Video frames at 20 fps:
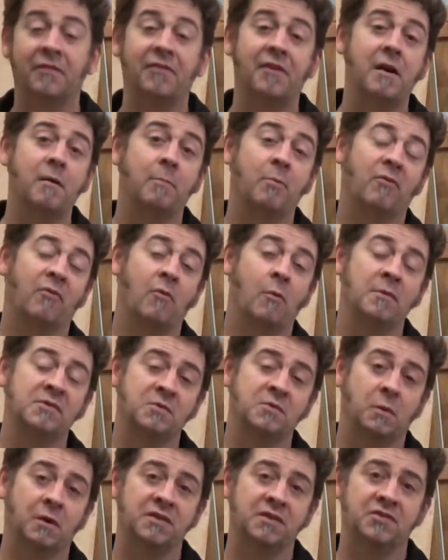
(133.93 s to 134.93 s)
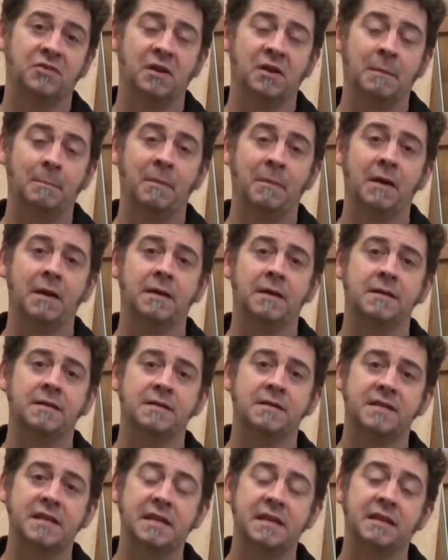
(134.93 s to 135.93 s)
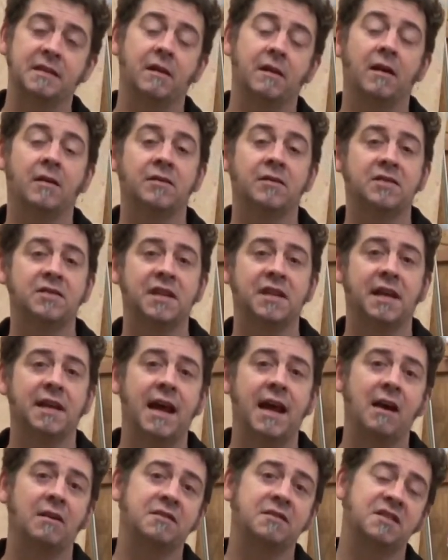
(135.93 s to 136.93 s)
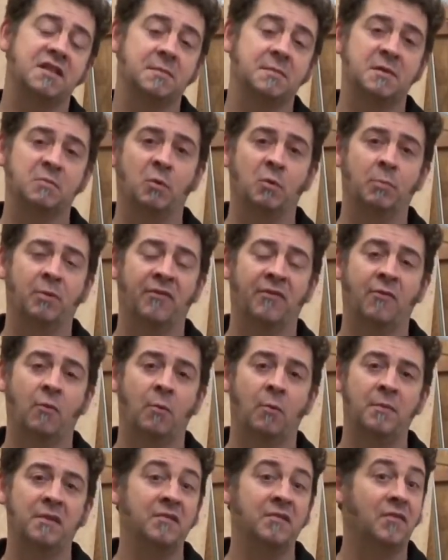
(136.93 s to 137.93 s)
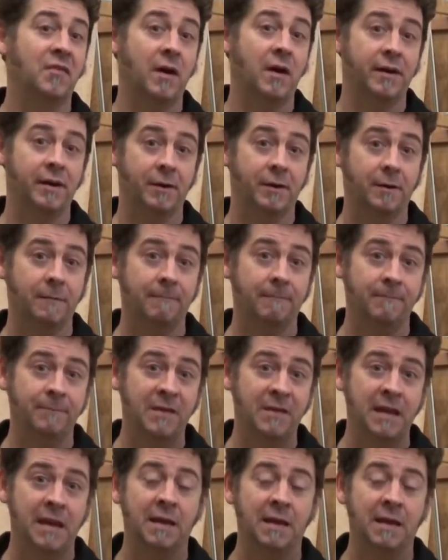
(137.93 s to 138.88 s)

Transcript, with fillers: The fire performance work stream is seeking to understand how SIPs will perform in fire.